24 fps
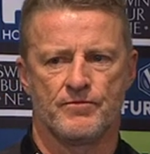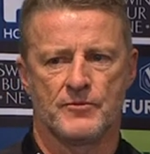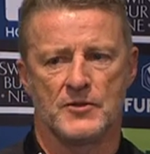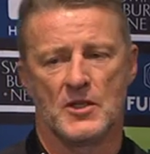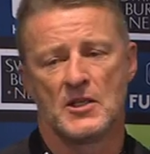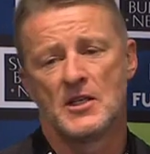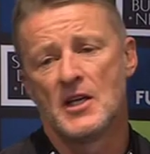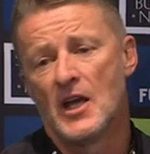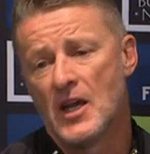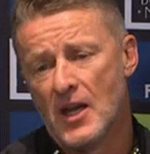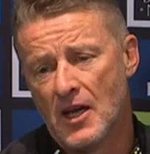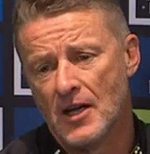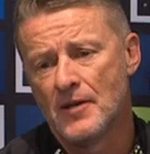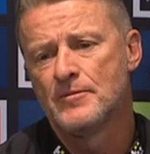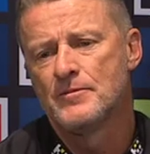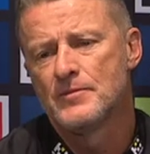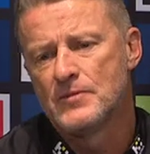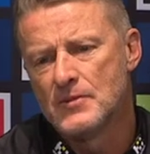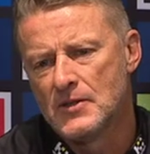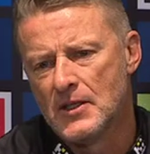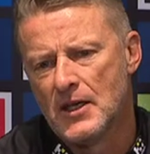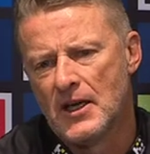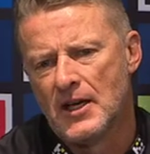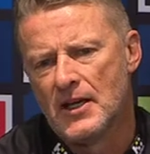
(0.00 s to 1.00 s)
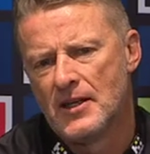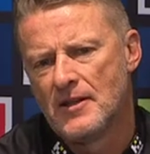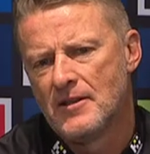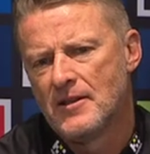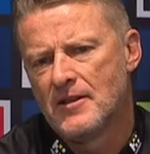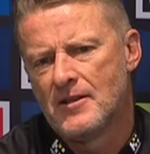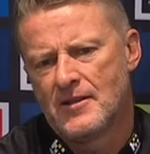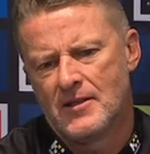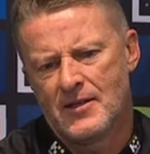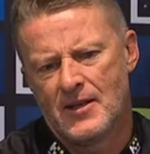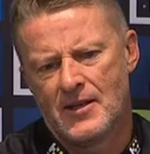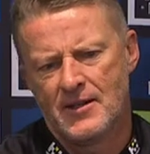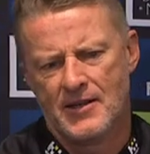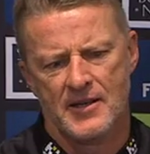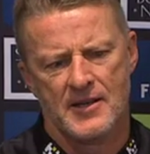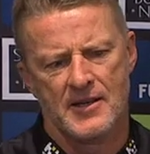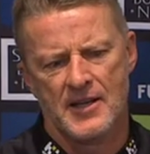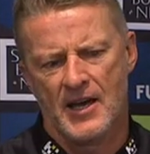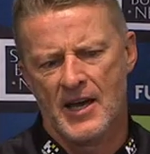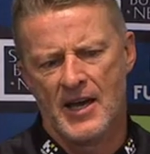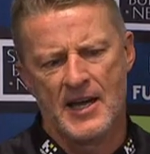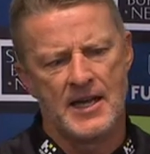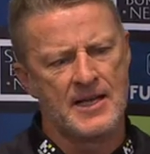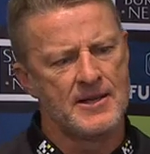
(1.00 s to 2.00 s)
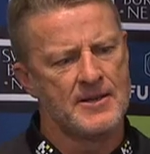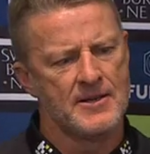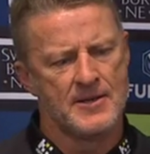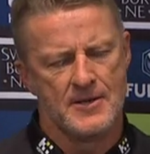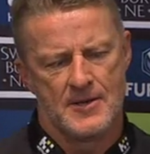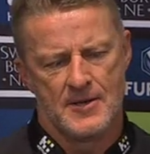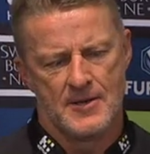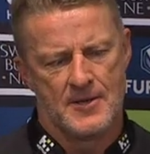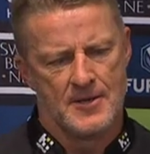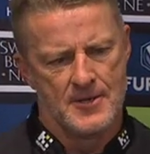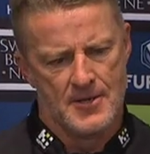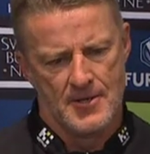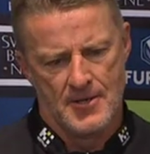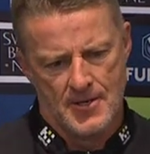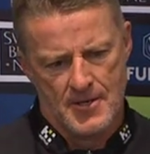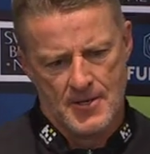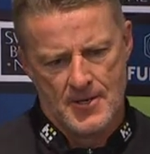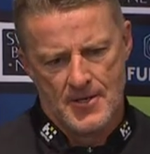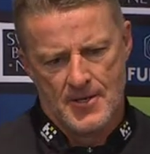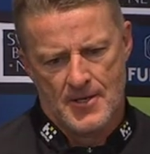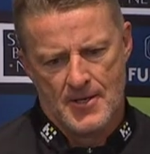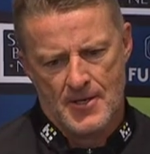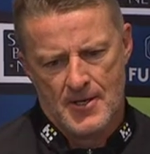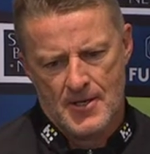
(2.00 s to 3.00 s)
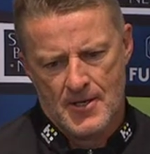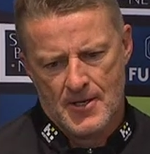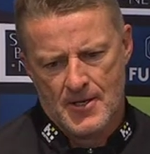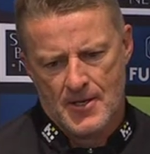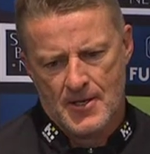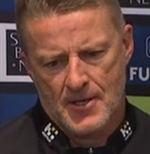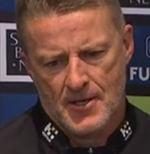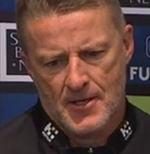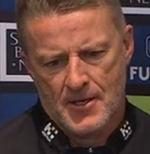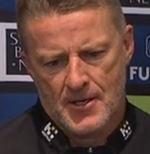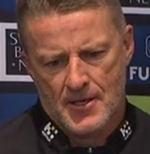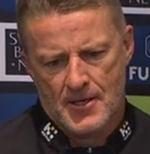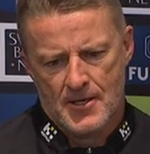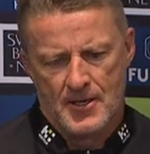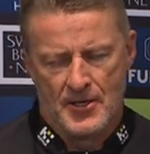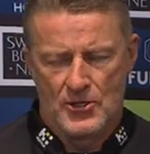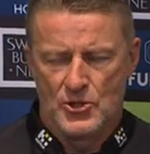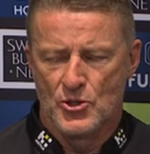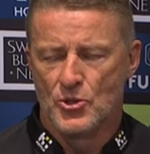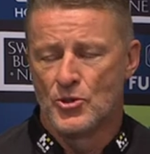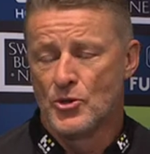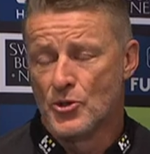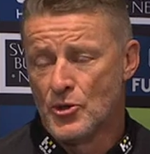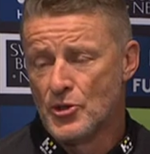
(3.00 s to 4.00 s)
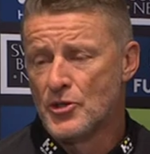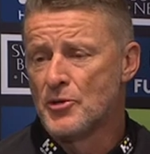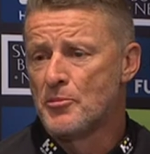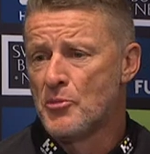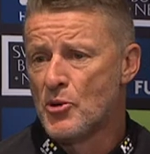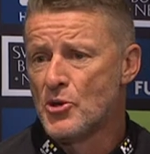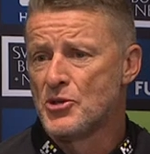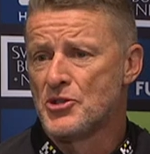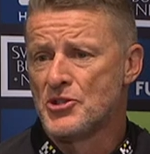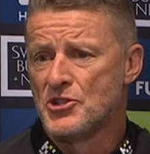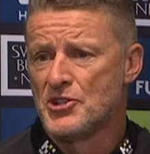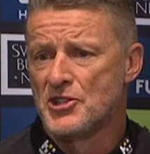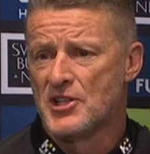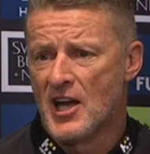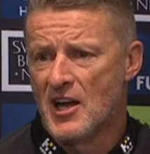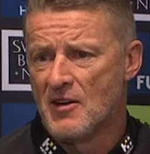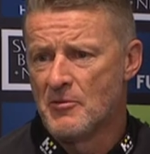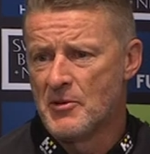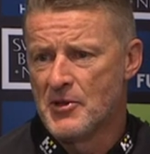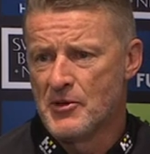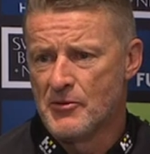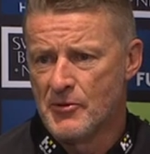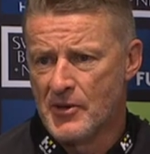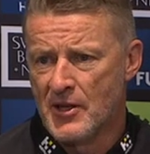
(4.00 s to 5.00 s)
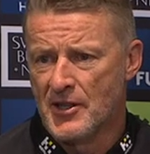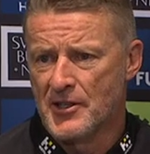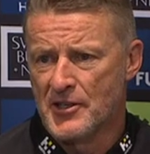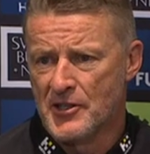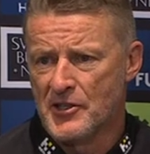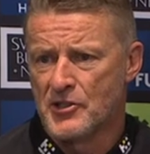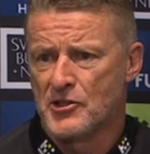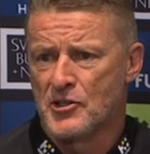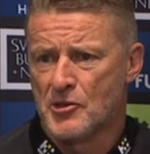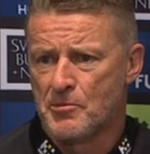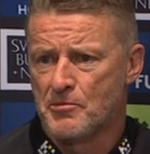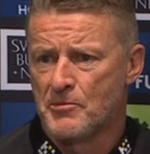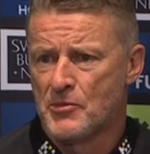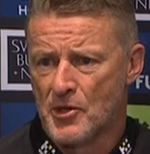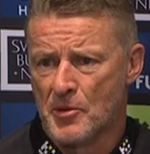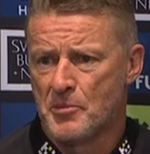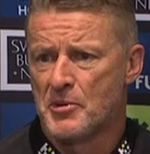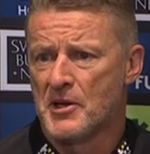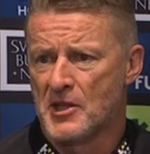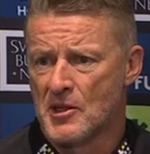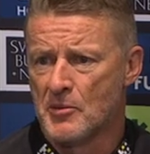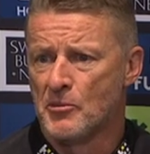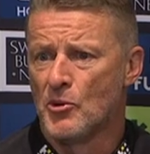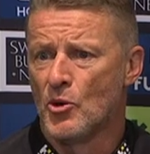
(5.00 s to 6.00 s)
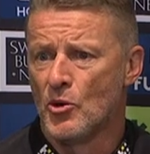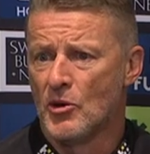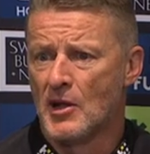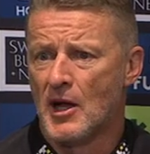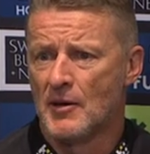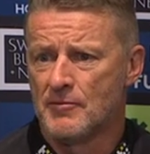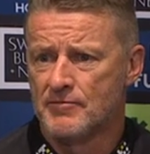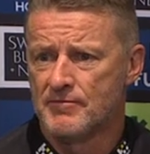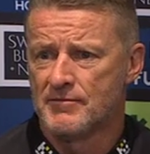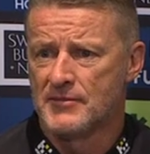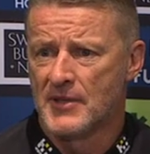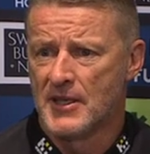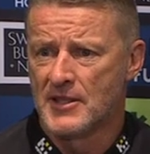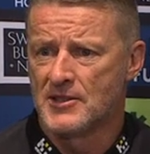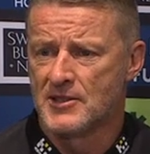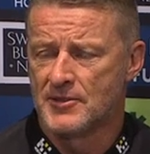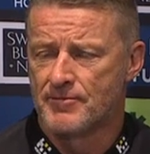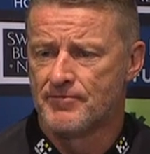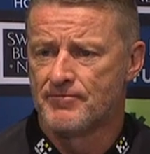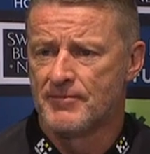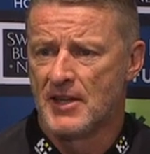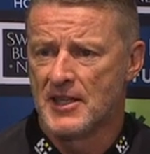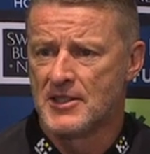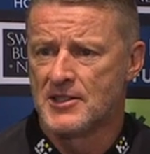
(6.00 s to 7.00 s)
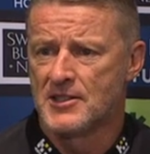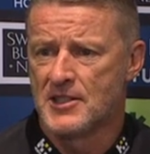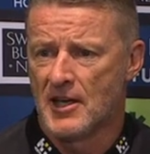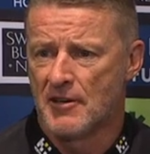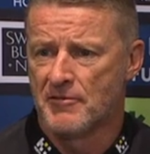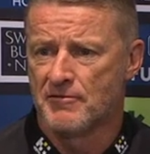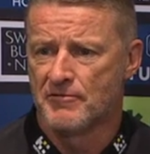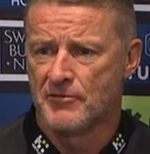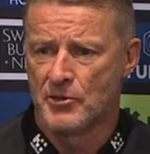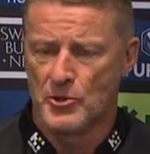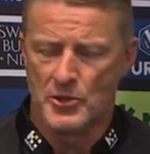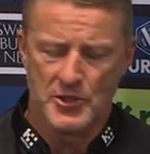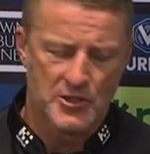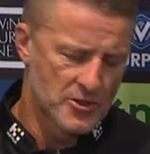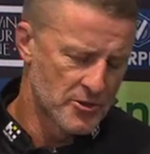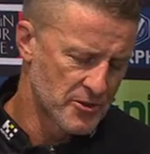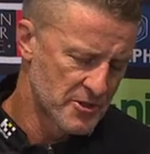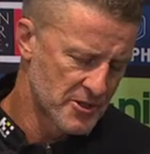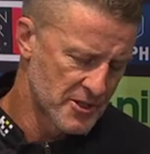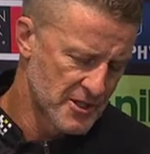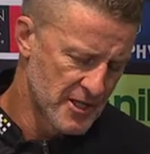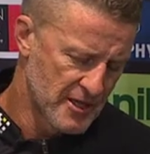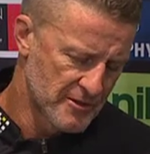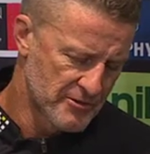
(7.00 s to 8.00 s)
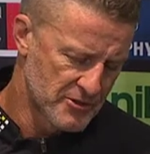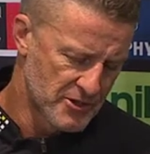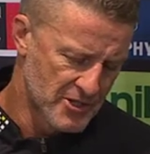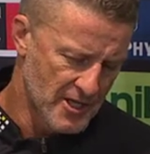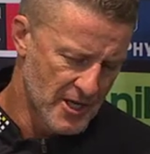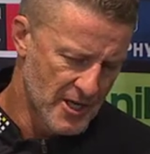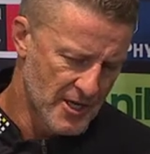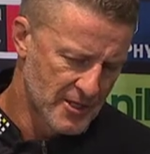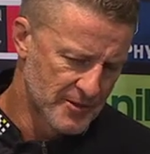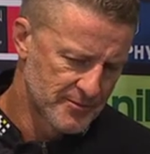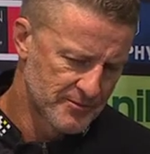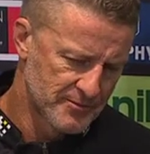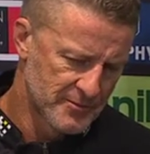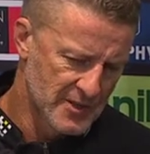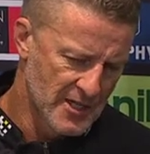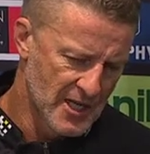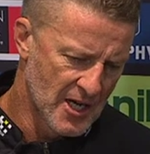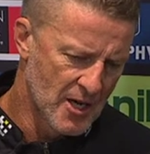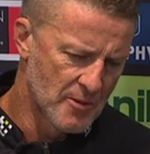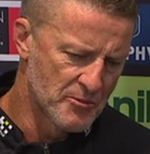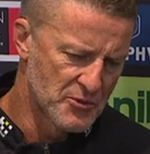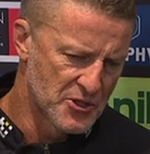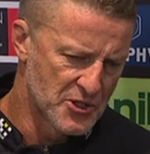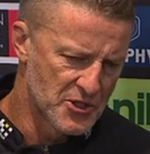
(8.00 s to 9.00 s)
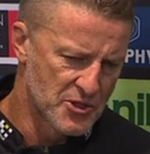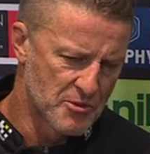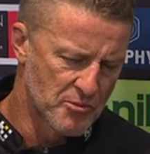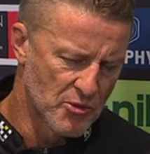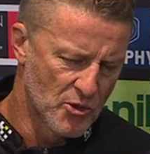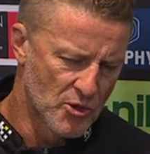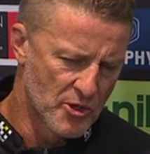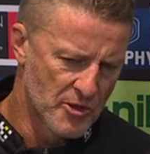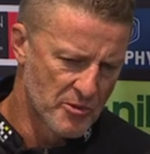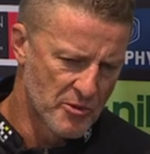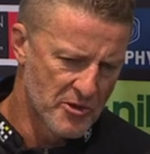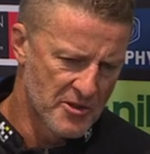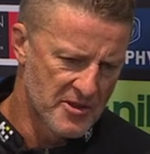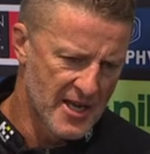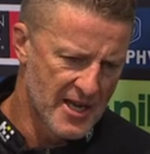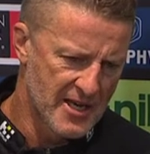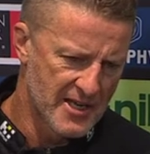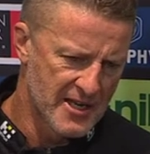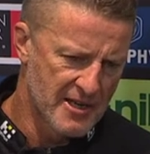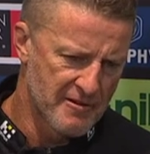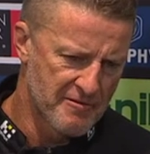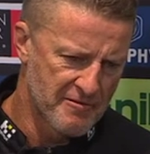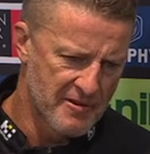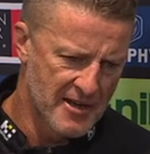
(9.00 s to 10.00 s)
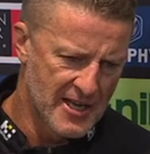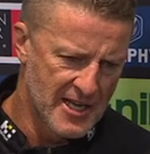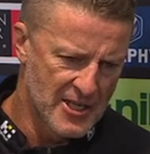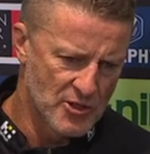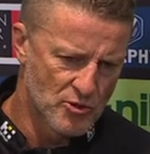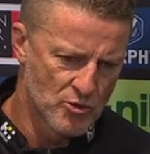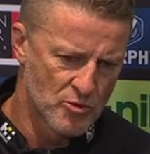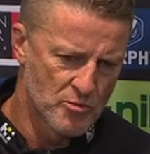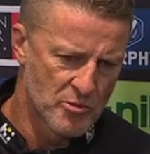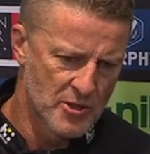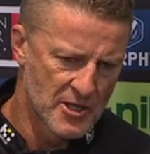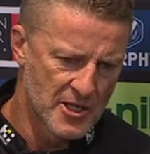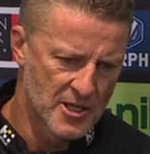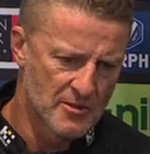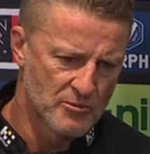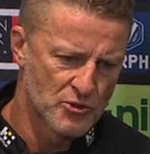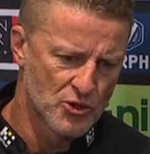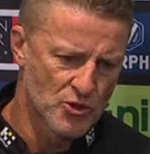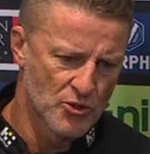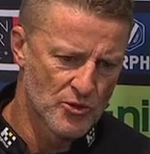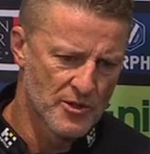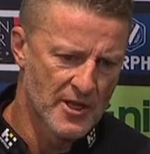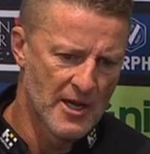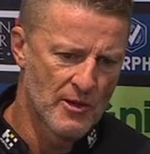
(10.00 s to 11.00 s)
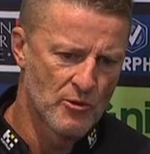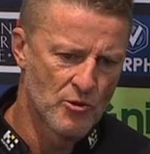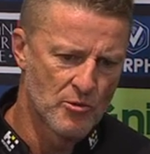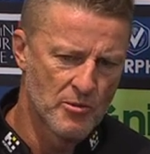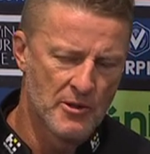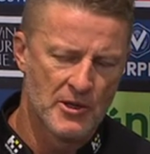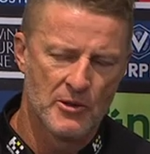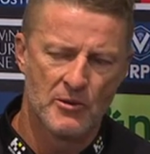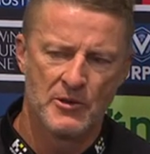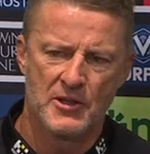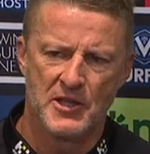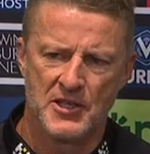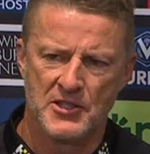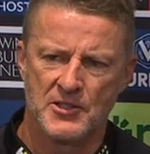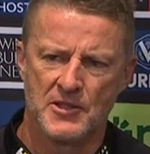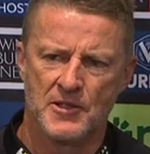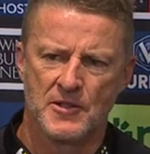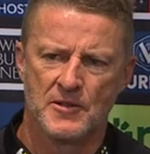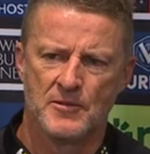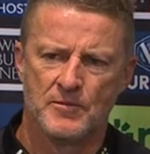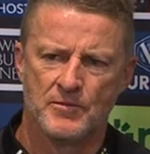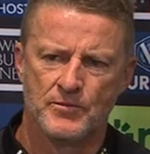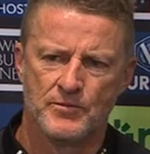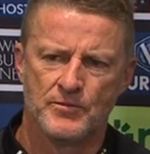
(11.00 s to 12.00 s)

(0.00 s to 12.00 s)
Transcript: Yeah. And at the end of the day, you know, it's all good to push and shove, but the reality is you've got to pick the ball up. That's tough footy sort of stuff. So, you know, I'm disappointed with that, and our fans will be, and I'm sure they will be when they see them.